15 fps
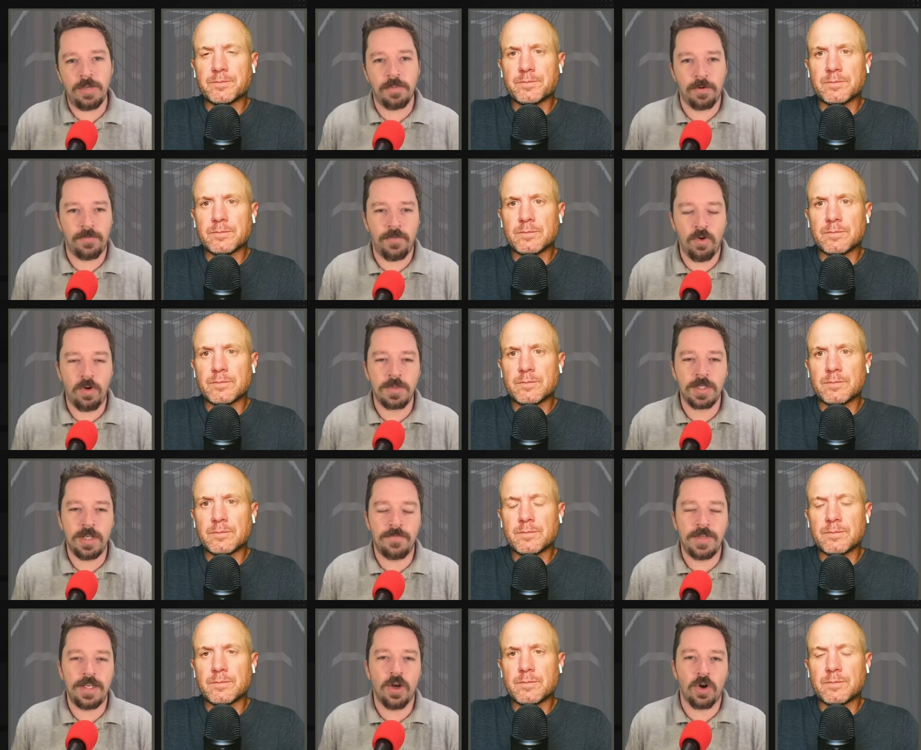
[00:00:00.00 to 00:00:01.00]
Speaker 1: performs and
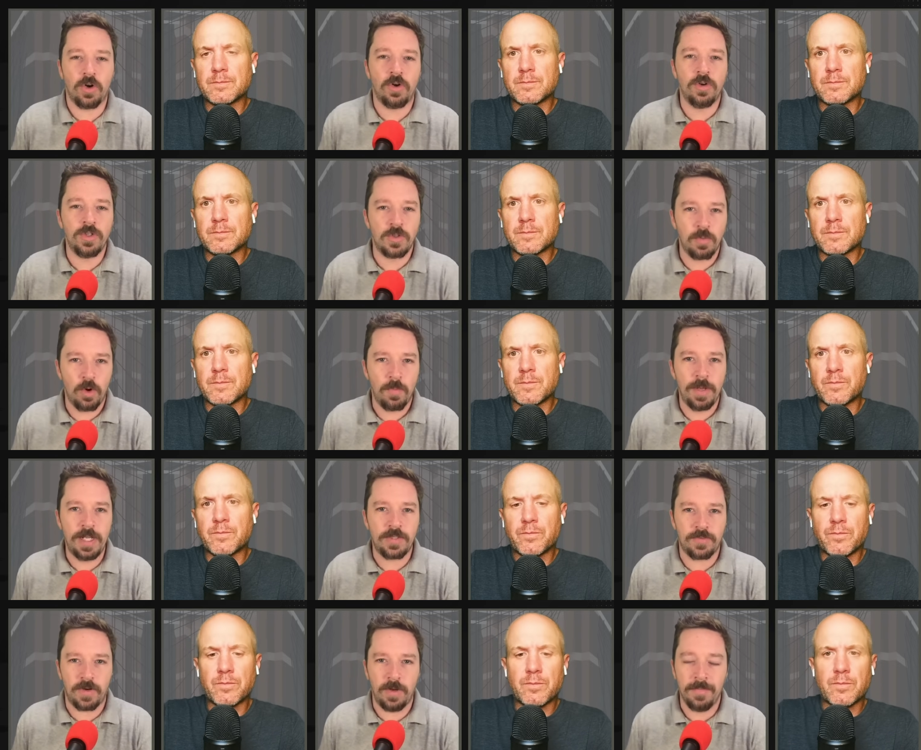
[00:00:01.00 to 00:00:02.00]
if he earns more
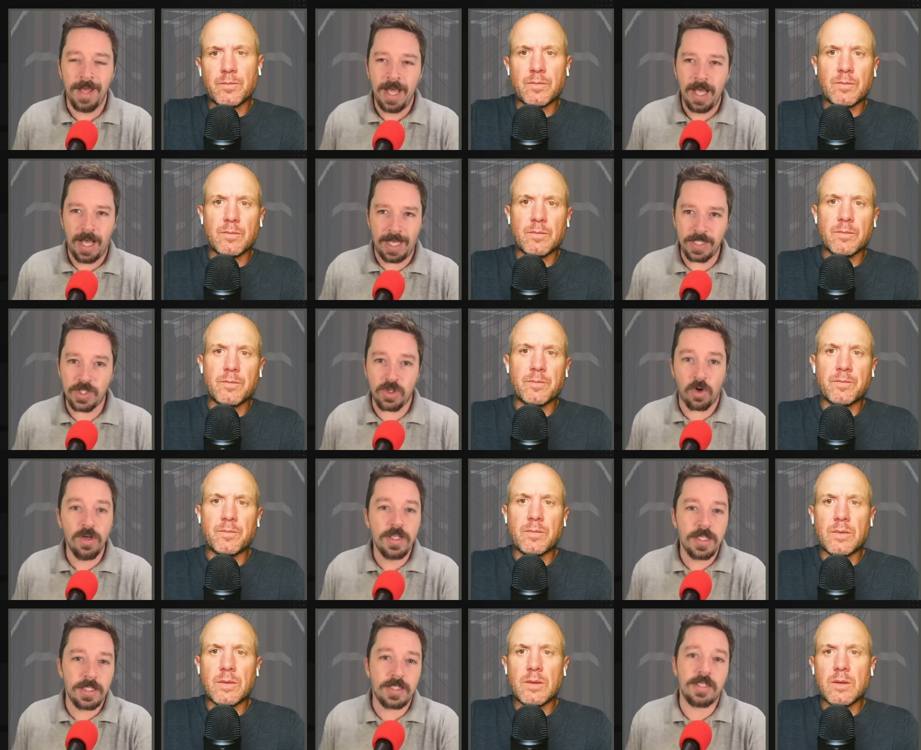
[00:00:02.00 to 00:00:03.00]
minutes for him. I
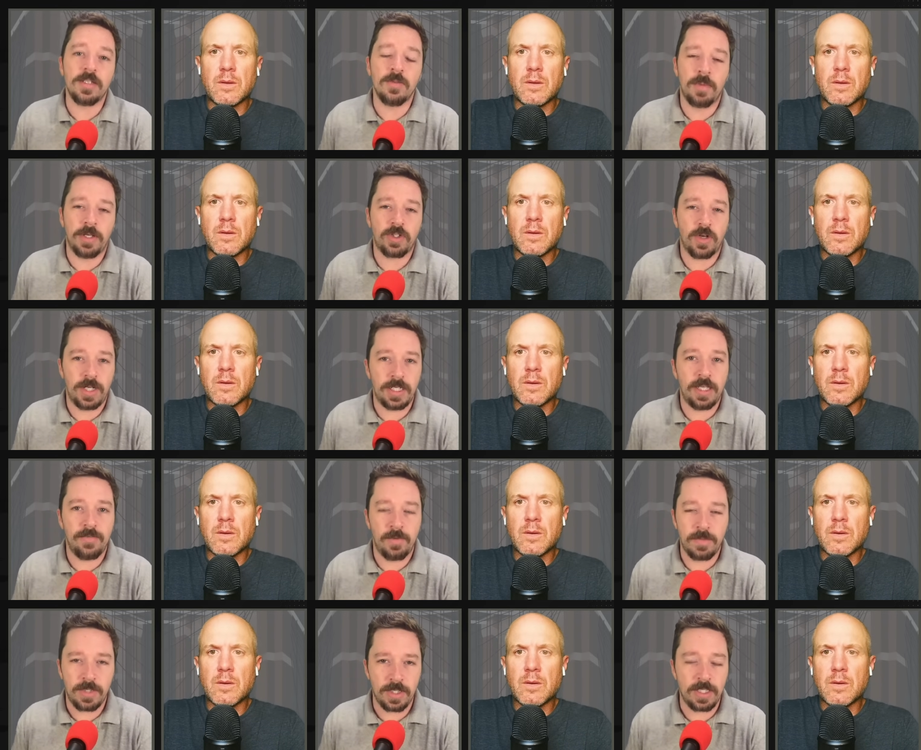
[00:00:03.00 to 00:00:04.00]
start the season by trying to
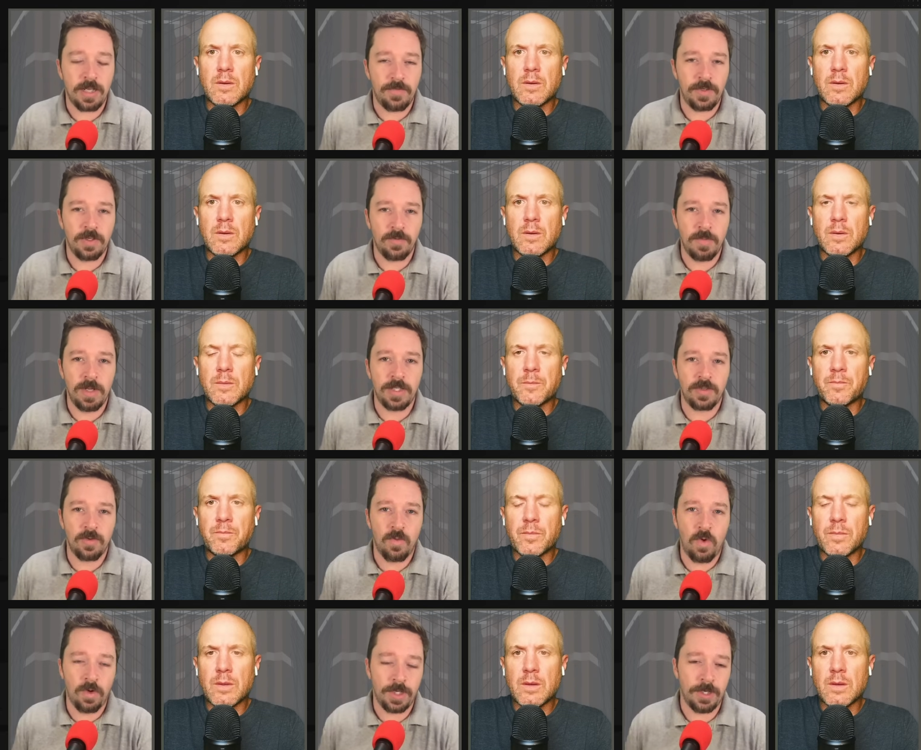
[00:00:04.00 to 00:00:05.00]
give him significant minutes
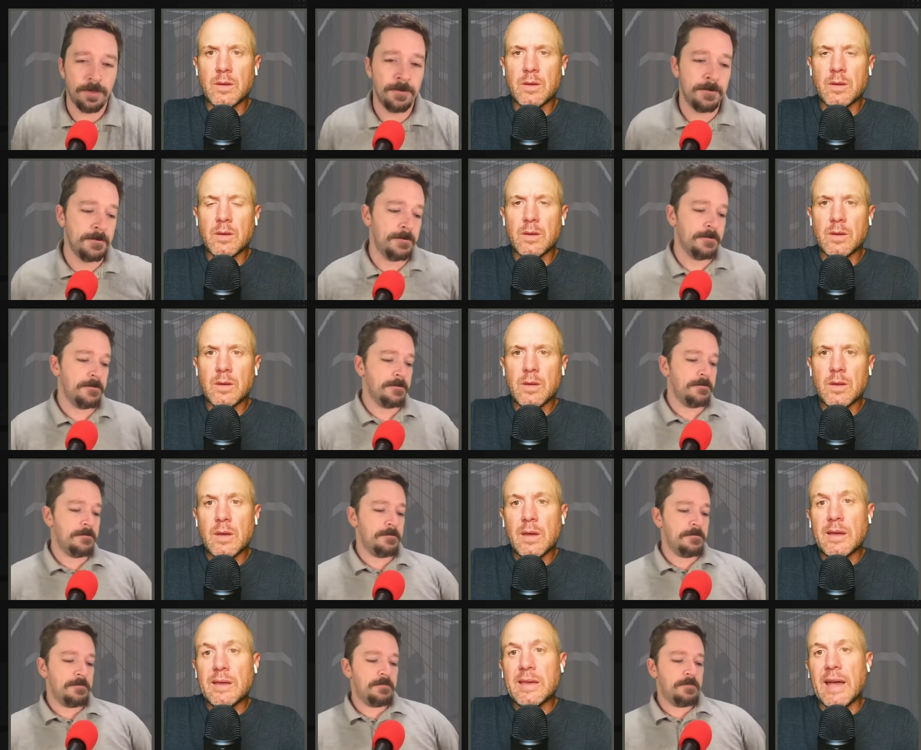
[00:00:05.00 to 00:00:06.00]
and roll here.
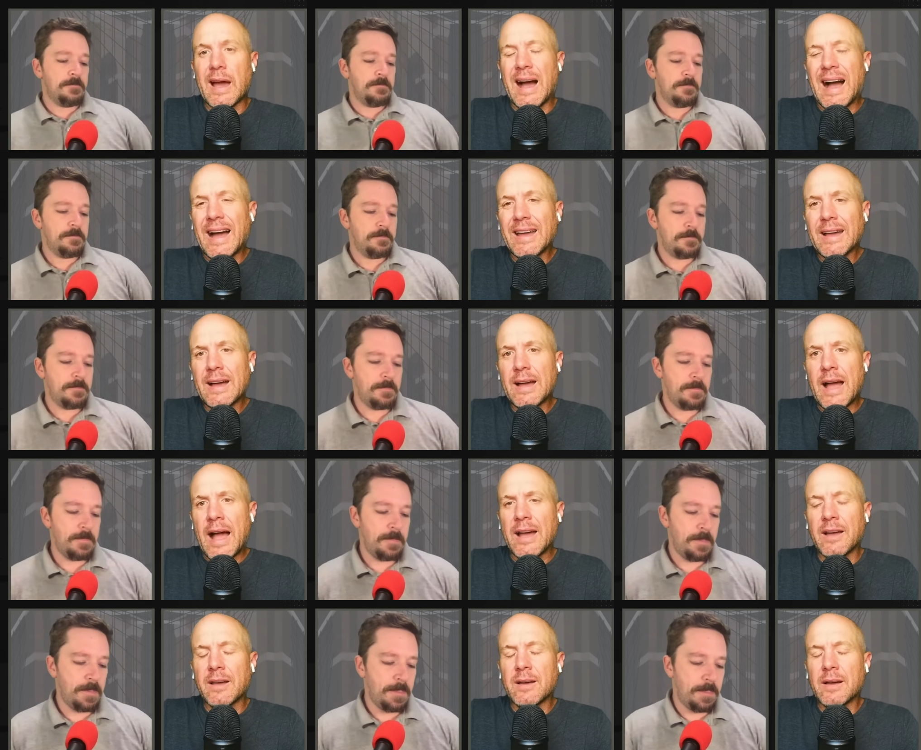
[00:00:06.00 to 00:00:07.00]
Speaker 2: Yeah, I
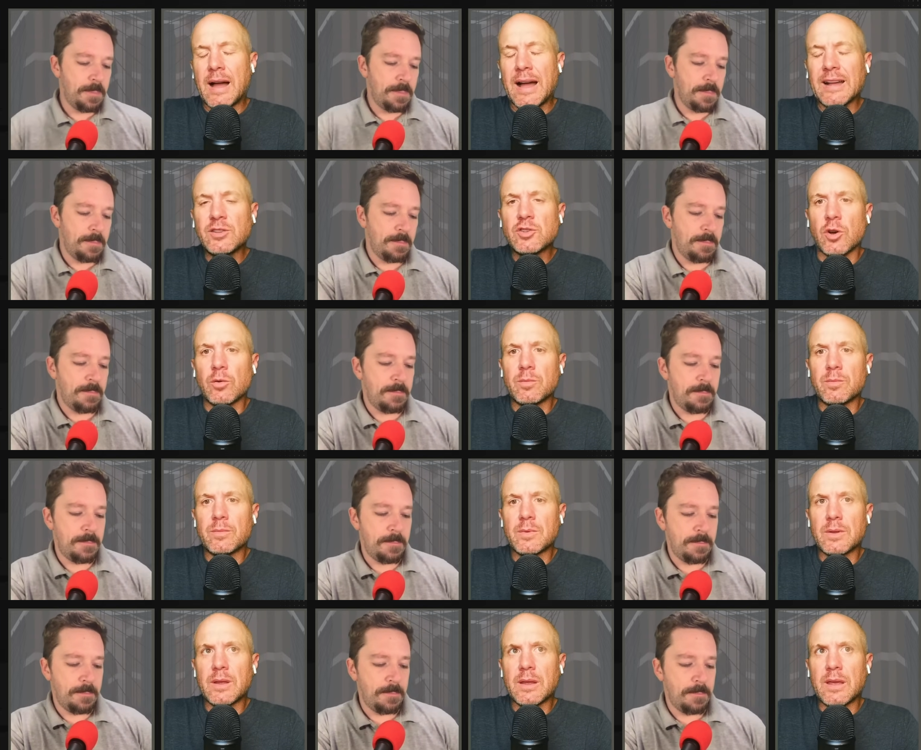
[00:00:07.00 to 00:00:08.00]
I I don't
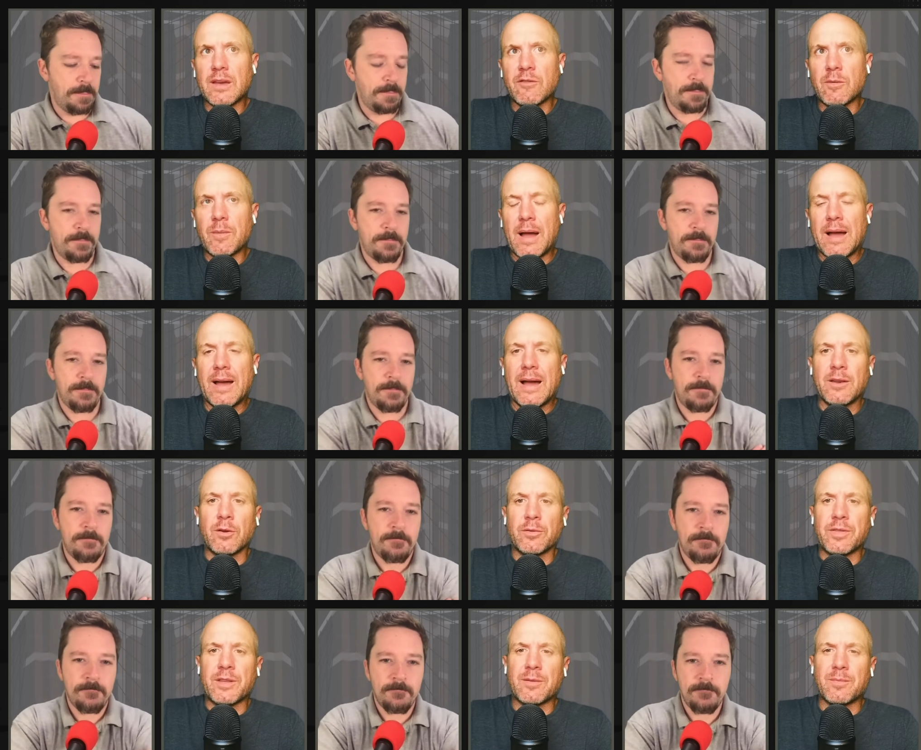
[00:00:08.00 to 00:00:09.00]
give him I, I
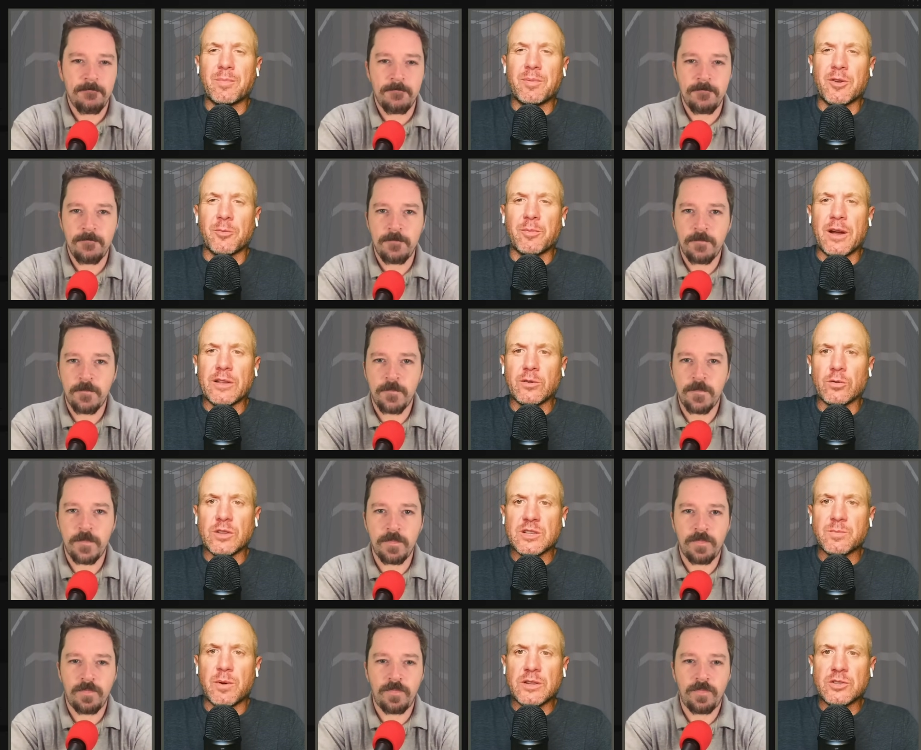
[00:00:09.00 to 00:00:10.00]
don't think you're probably doing
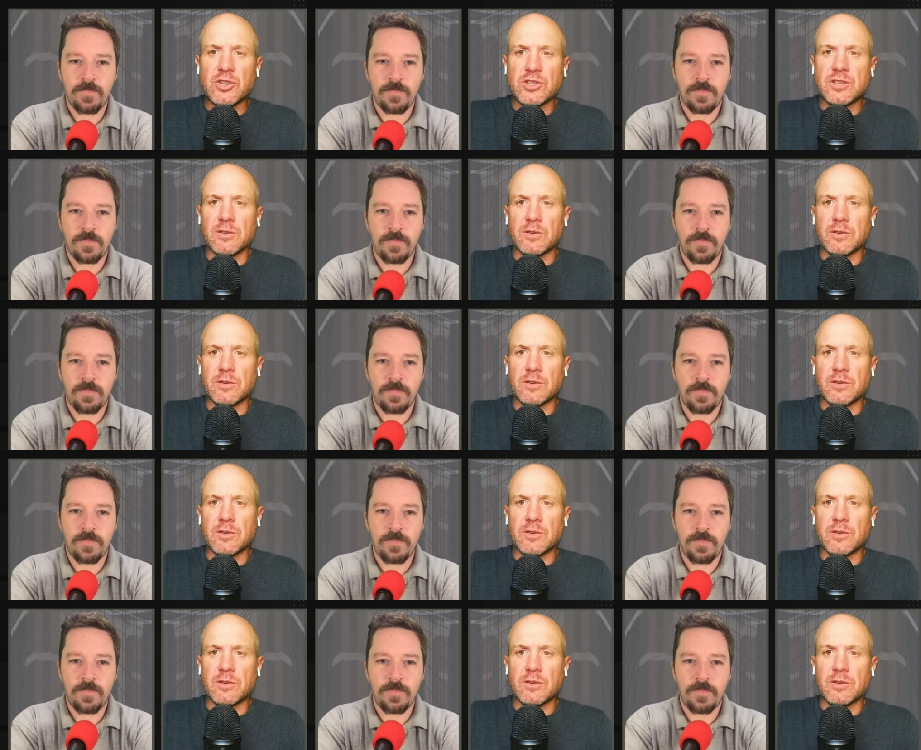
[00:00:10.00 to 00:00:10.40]
this, but just to